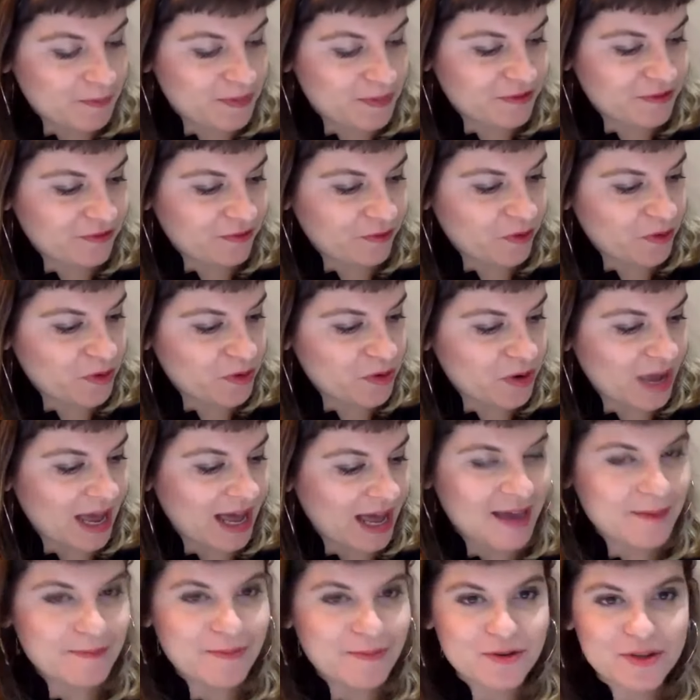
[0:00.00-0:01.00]
Before
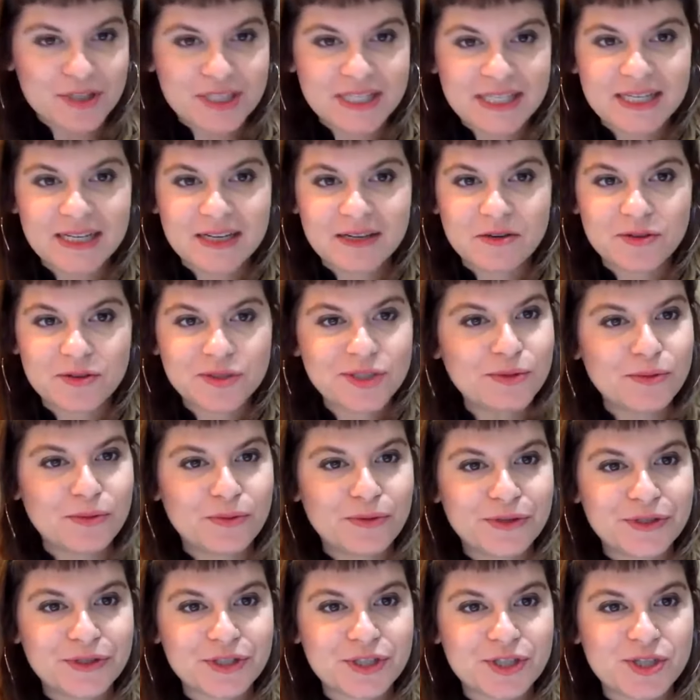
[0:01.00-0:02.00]
I proceed, I also
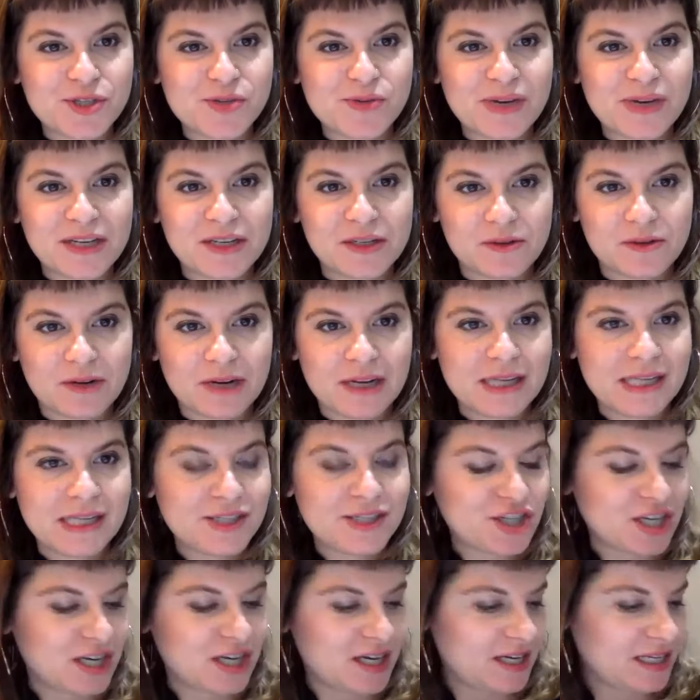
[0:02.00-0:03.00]
want to
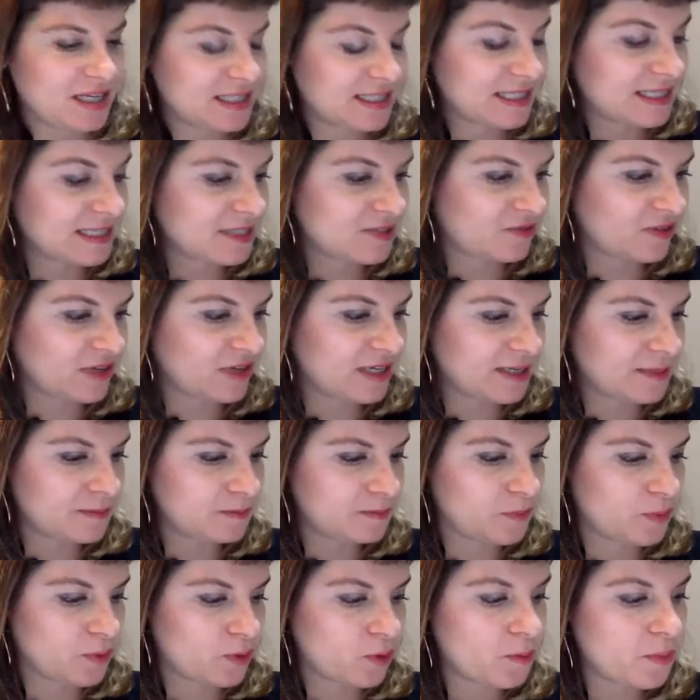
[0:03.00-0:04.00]
acknowledge, as it's fit
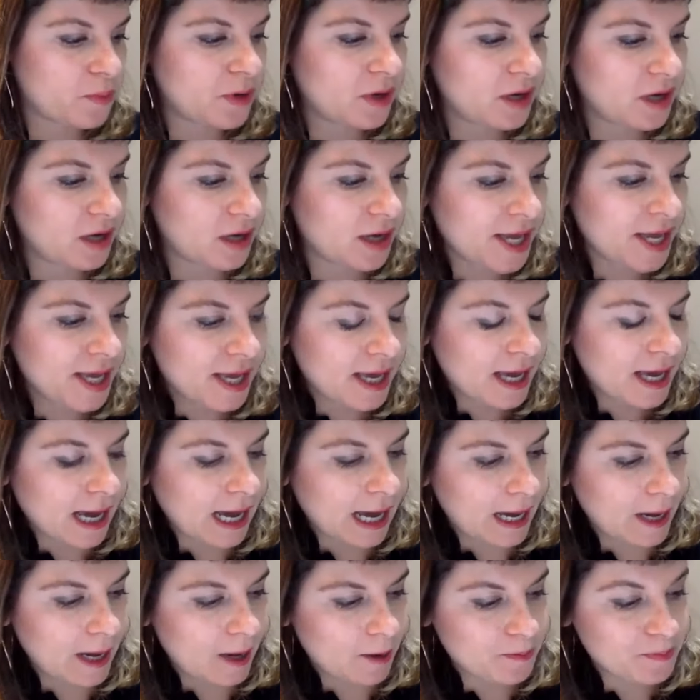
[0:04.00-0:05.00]
and proper,
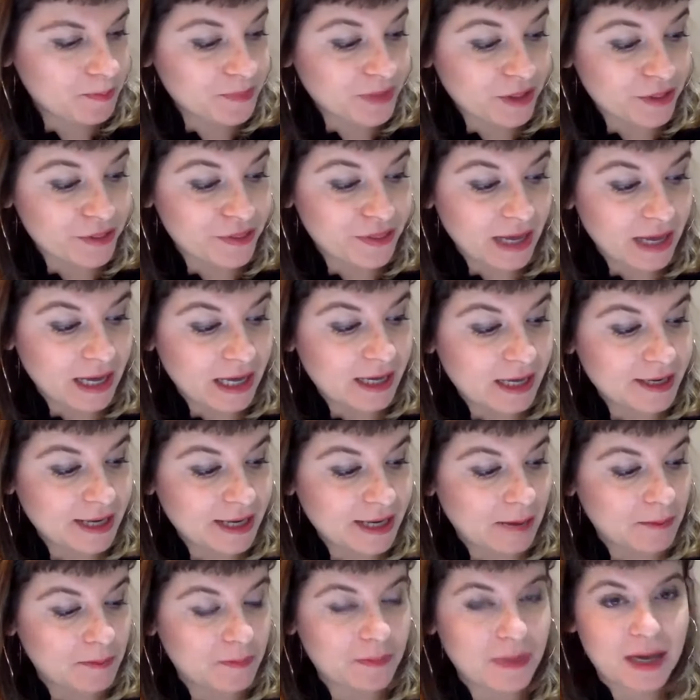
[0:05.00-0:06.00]
that
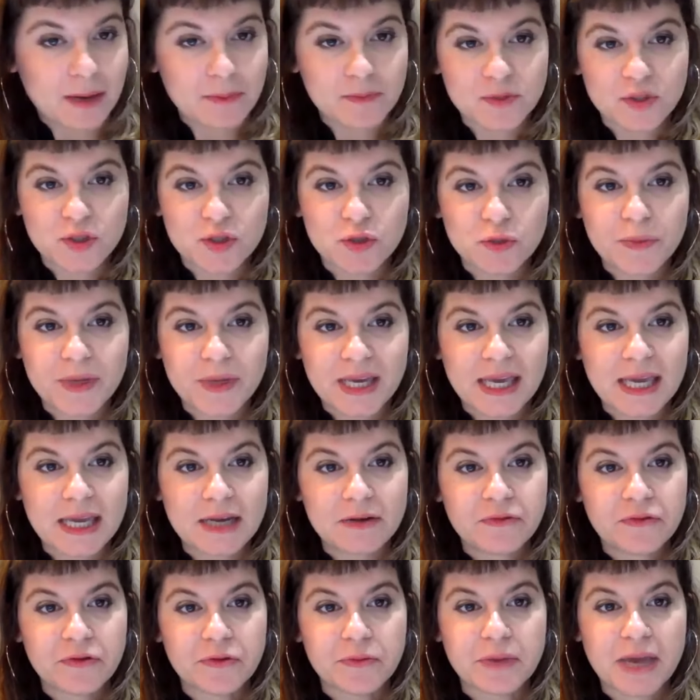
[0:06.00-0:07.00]
I'm zooming
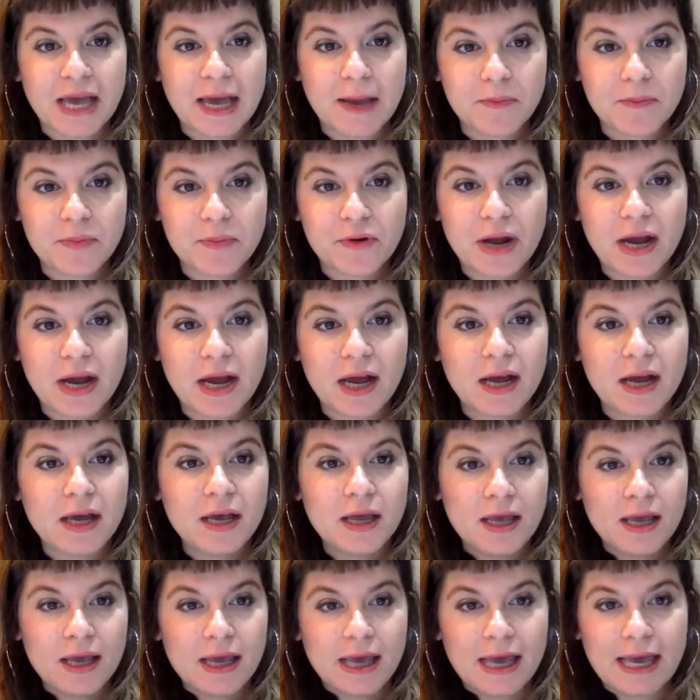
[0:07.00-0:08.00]
in from Canberra,
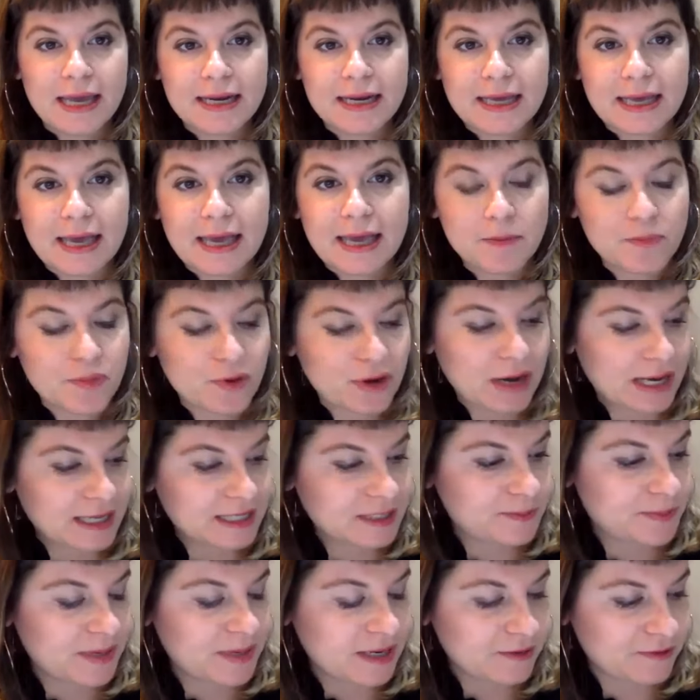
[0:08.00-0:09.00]
and Canberra
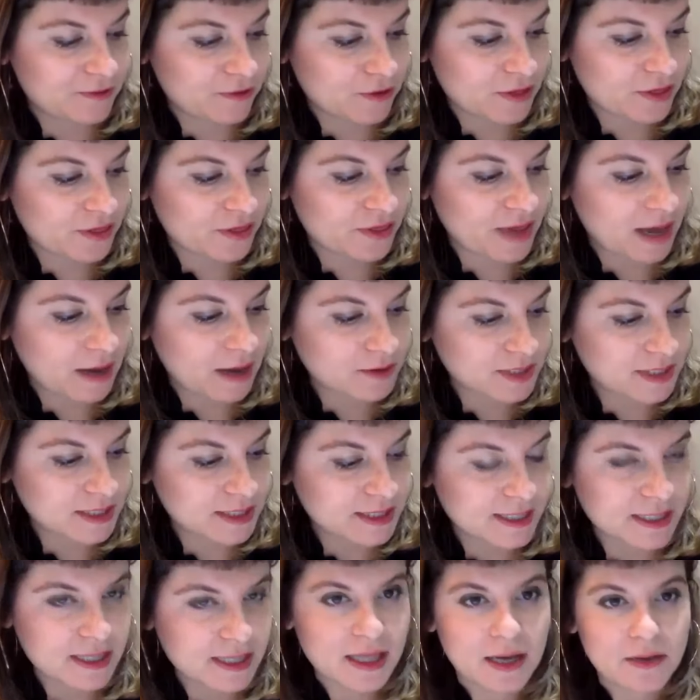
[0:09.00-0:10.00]
has been for
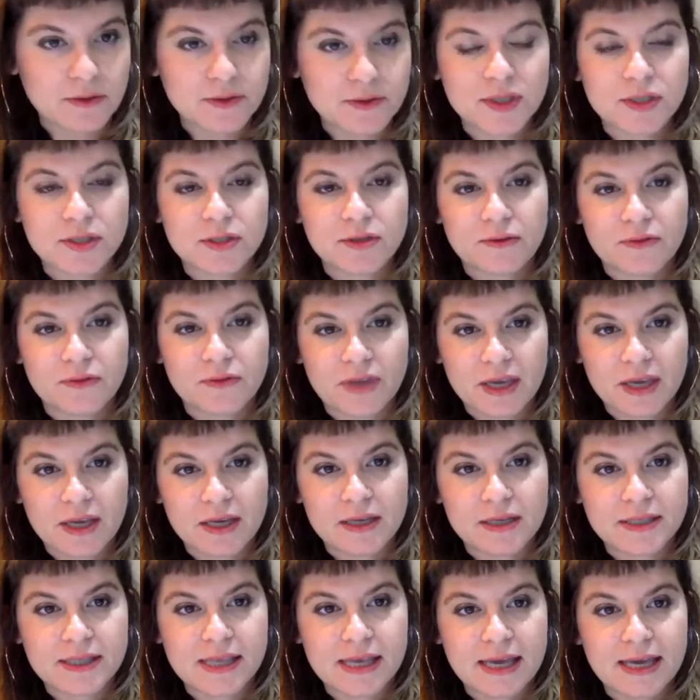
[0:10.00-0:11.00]
thousands and thousands of
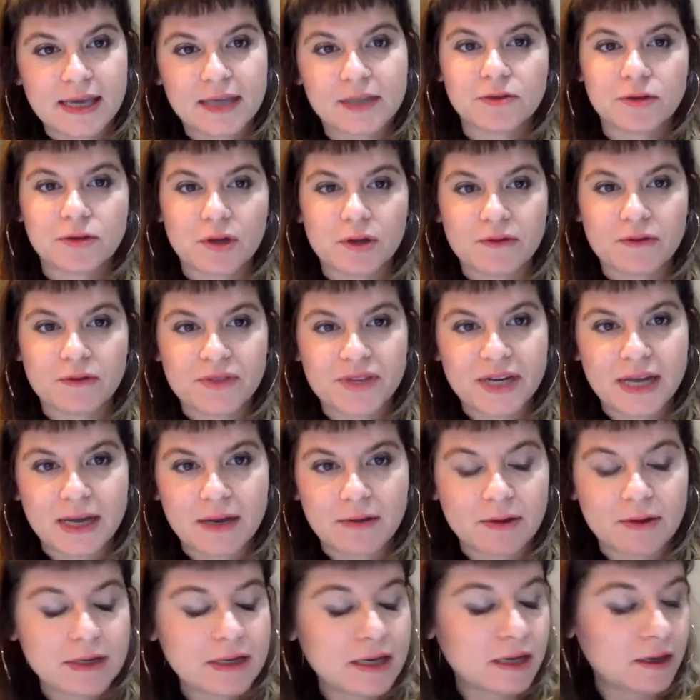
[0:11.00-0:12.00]
years the country of the
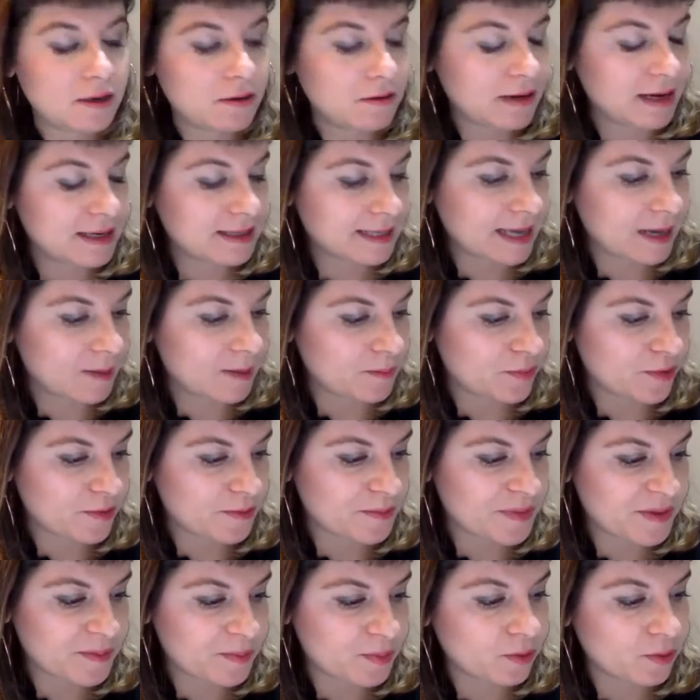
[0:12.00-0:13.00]
Ngarugal and
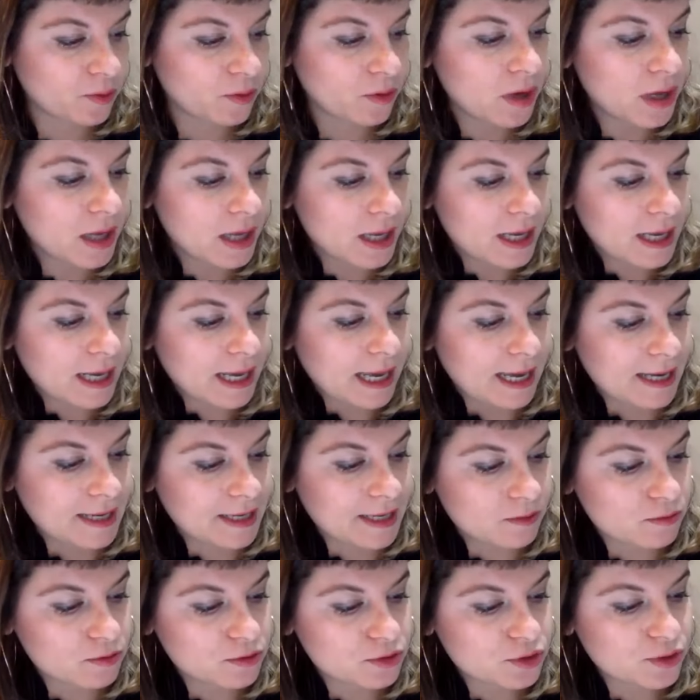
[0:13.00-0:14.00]
Gambri people.
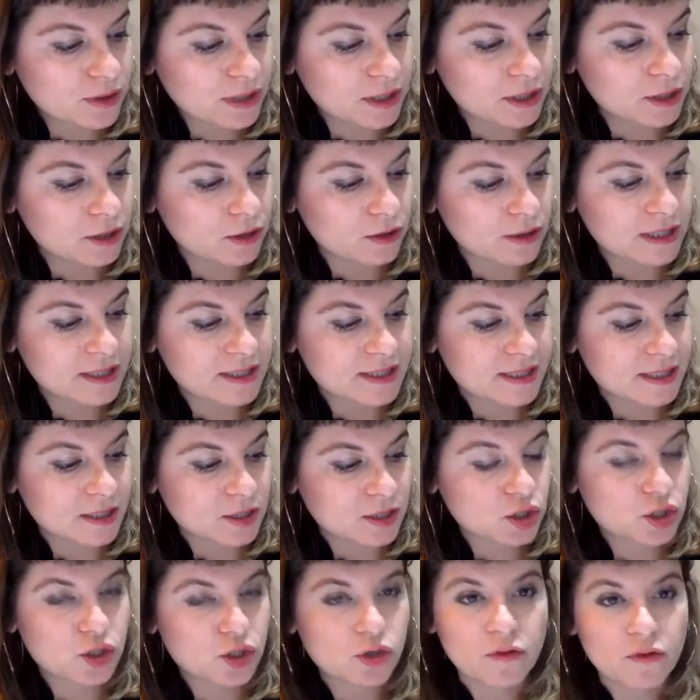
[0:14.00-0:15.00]
And I want to acknowledge
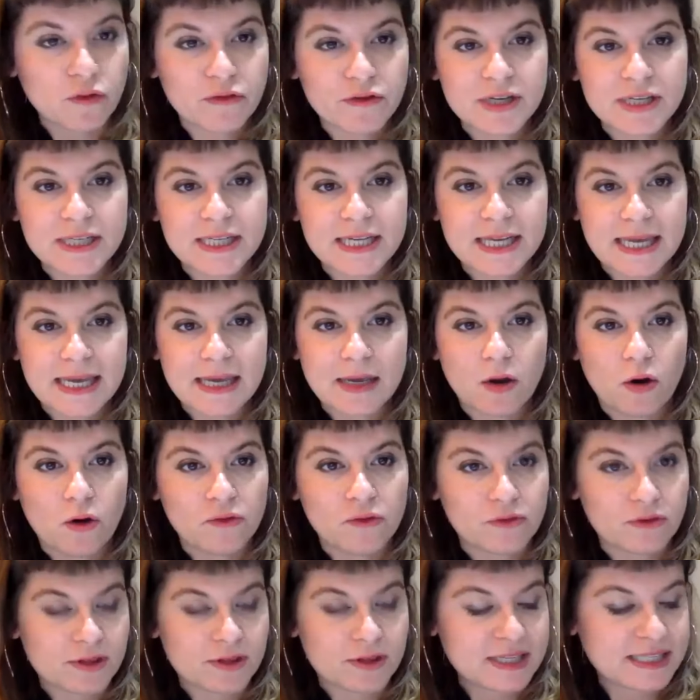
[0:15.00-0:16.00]
that sovereignty
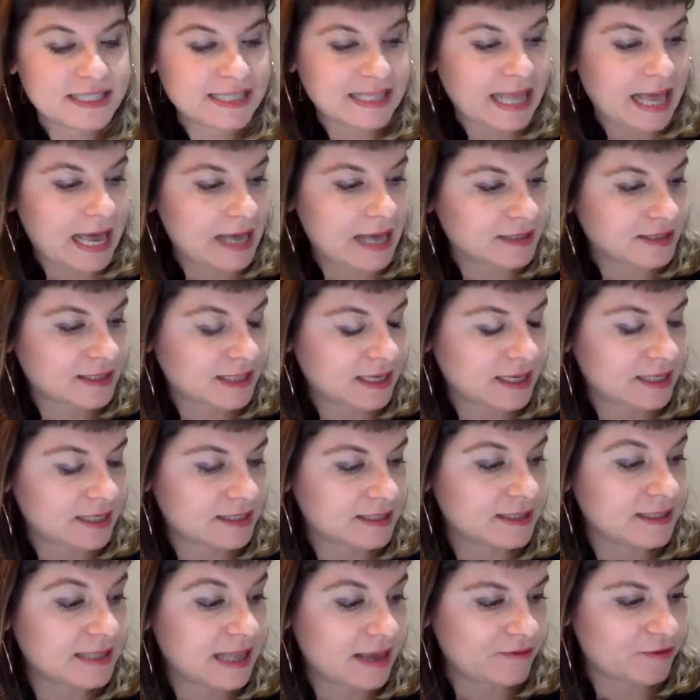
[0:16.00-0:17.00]
over these lands
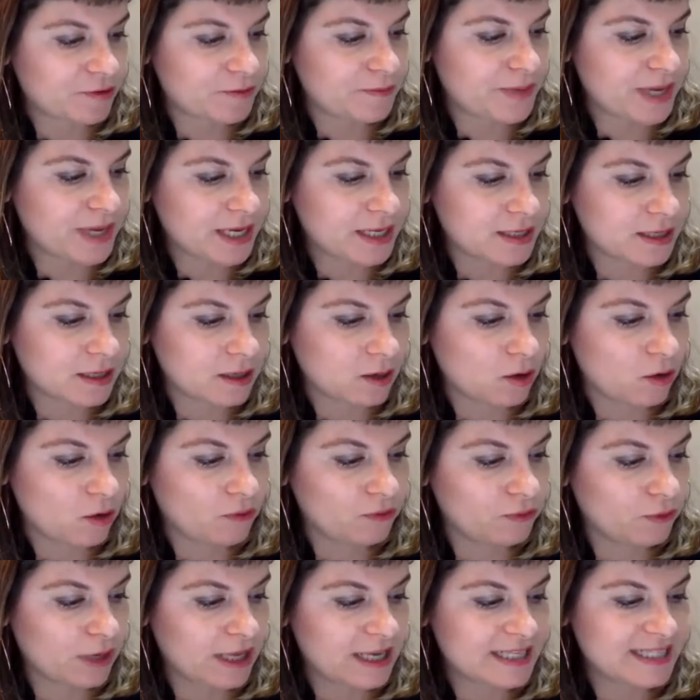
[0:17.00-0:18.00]
has never been
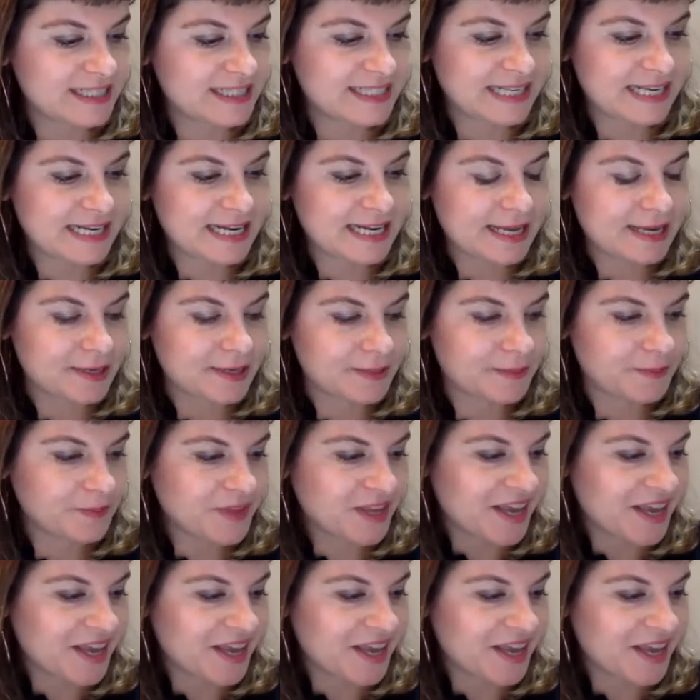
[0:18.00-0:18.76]
lawfully ceded.